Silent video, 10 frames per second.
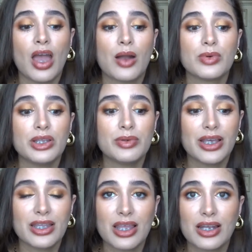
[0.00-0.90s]
I really want
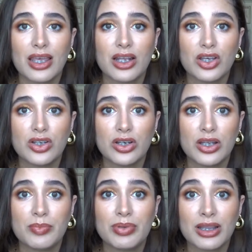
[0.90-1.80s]
to get that in a
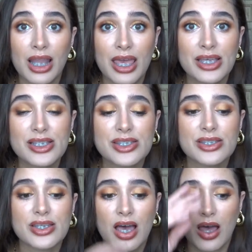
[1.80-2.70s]
good
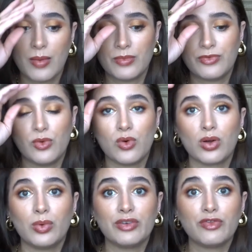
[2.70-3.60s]
place um,
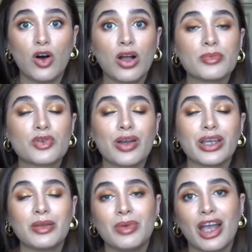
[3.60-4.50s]
for when fall comes around
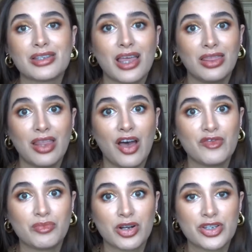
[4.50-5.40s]
again because I
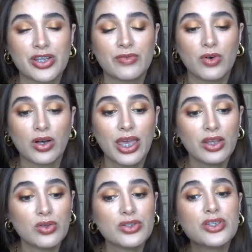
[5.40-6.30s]
love purchasing fall
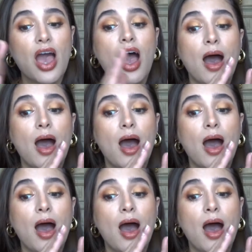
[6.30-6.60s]
candles.